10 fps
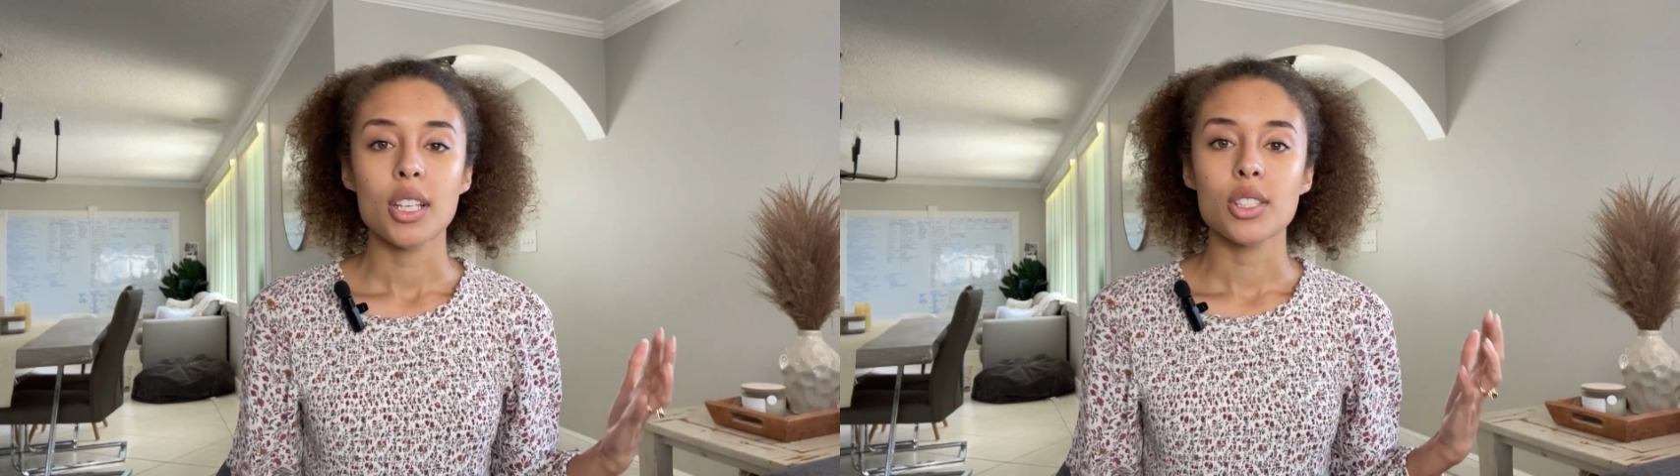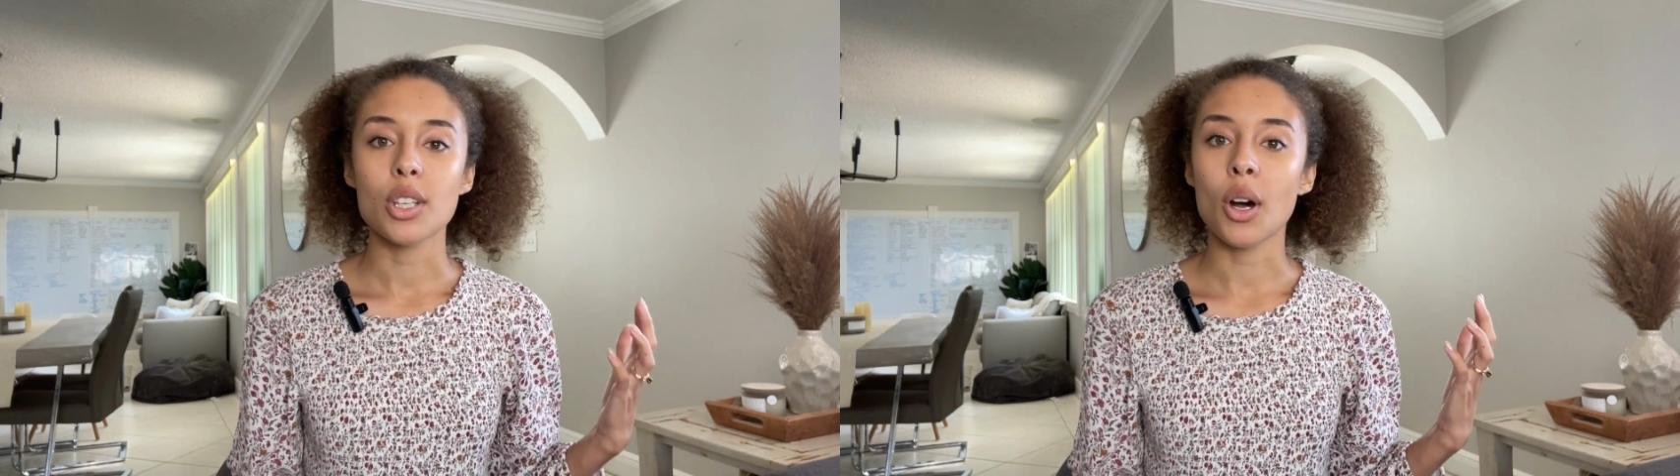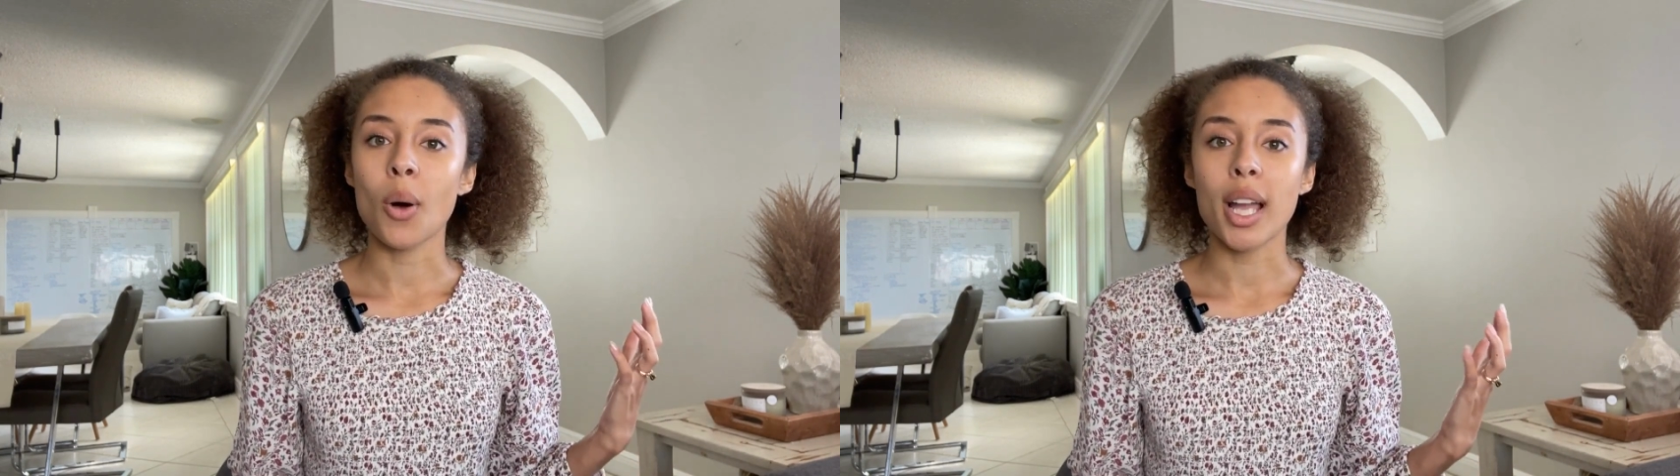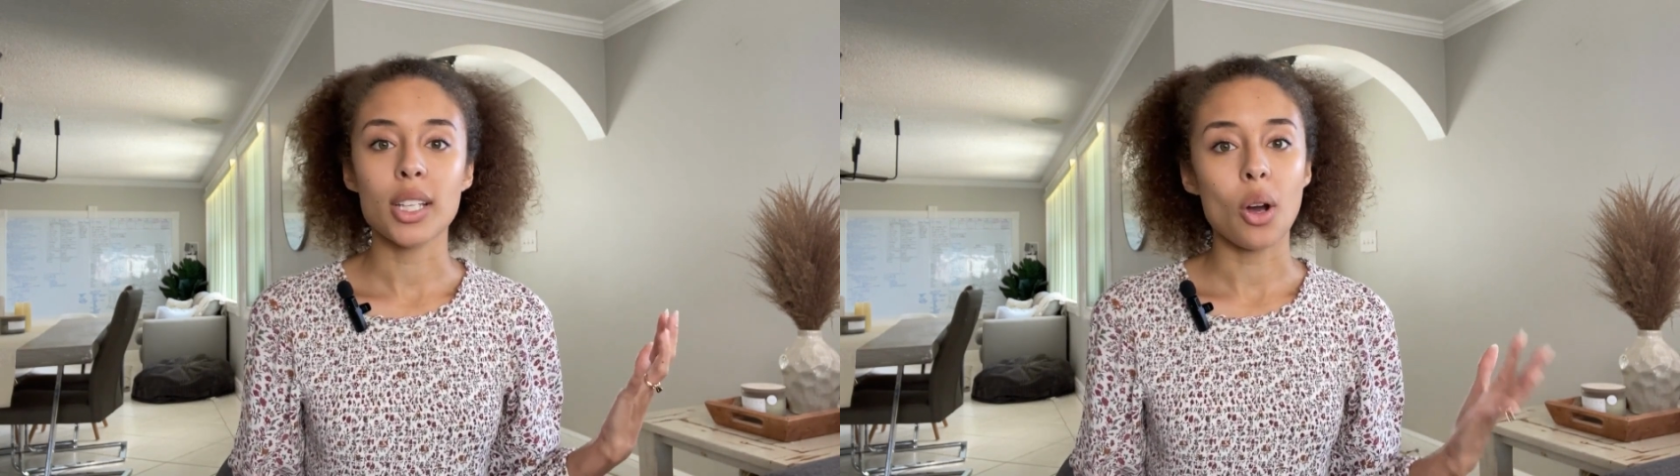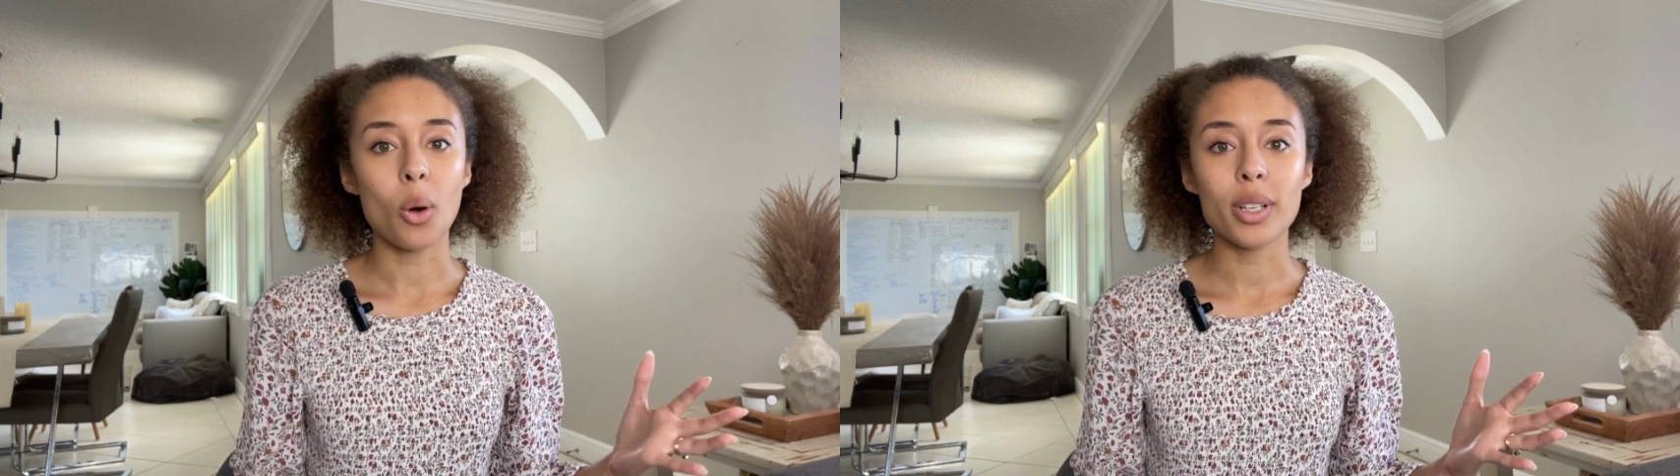So I
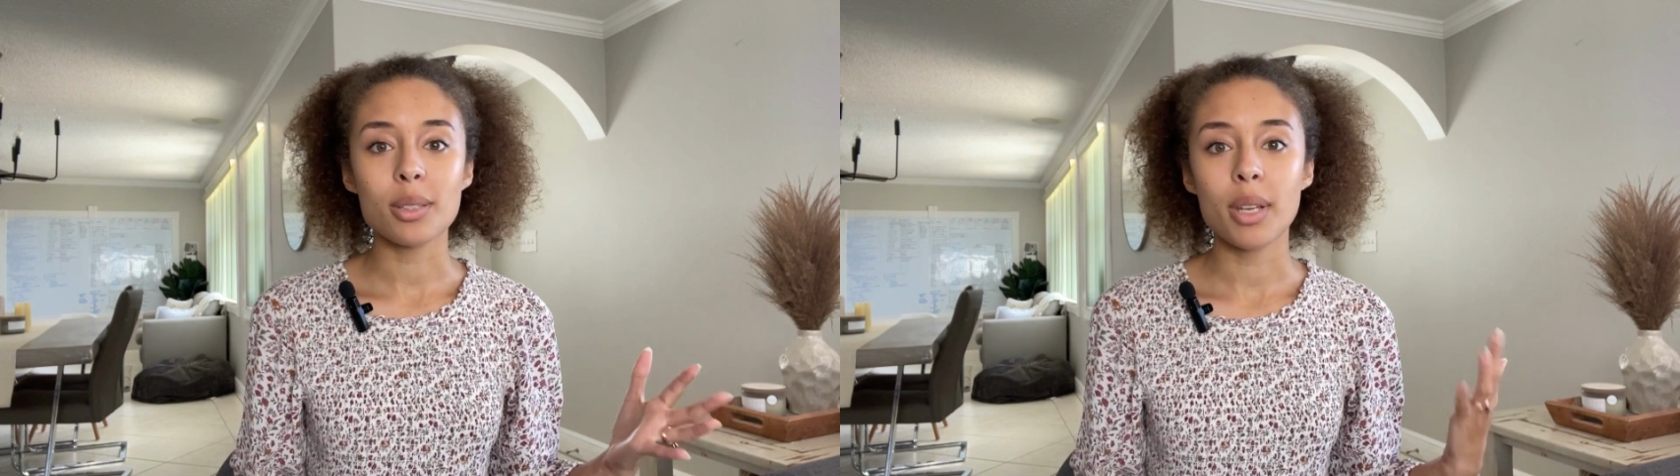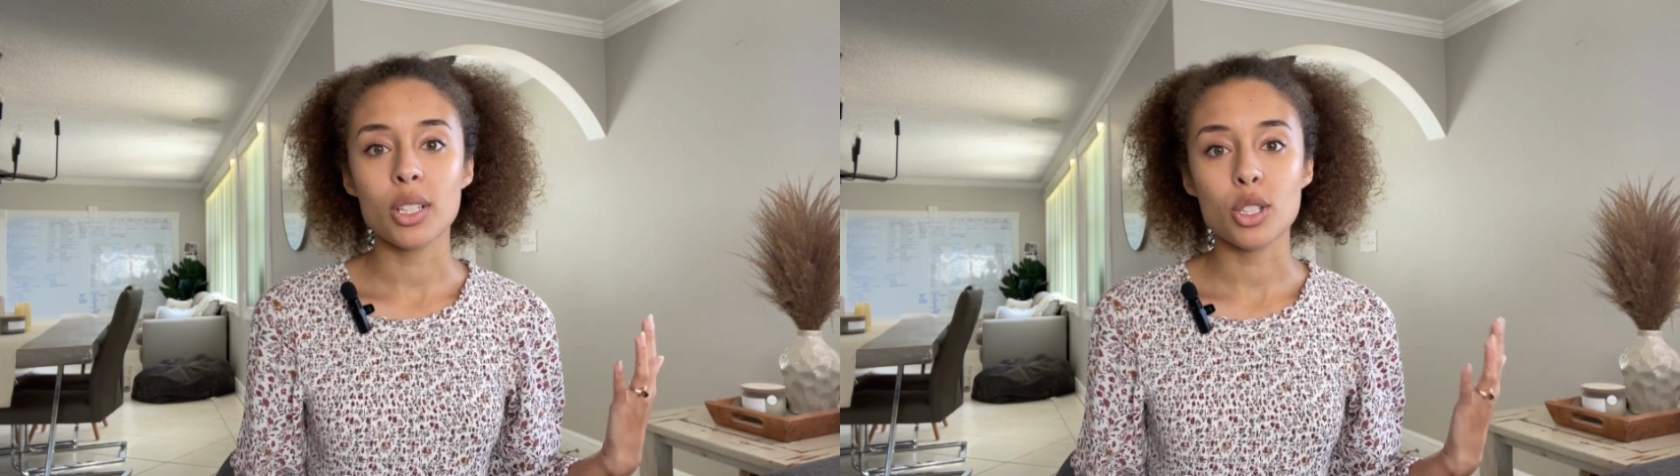can always make